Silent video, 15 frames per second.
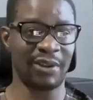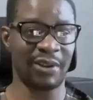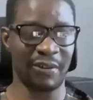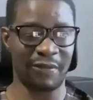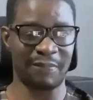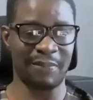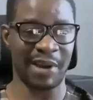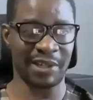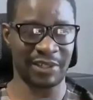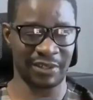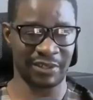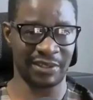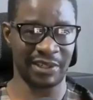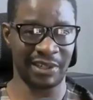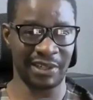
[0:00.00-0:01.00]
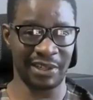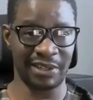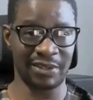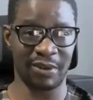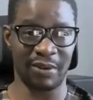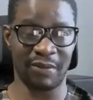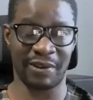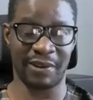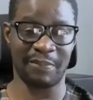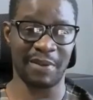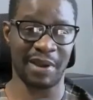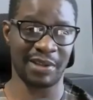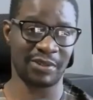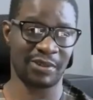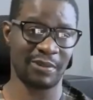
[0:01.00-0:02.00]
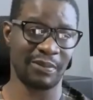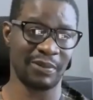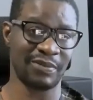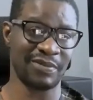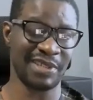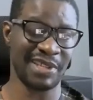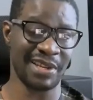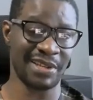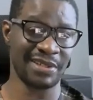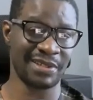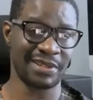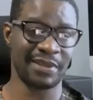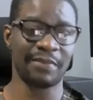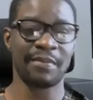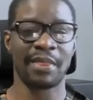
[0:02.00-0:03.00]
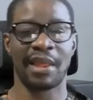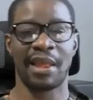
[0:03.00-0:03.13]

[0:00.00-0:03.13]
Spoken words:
a lot of passion in it over the past couple of years.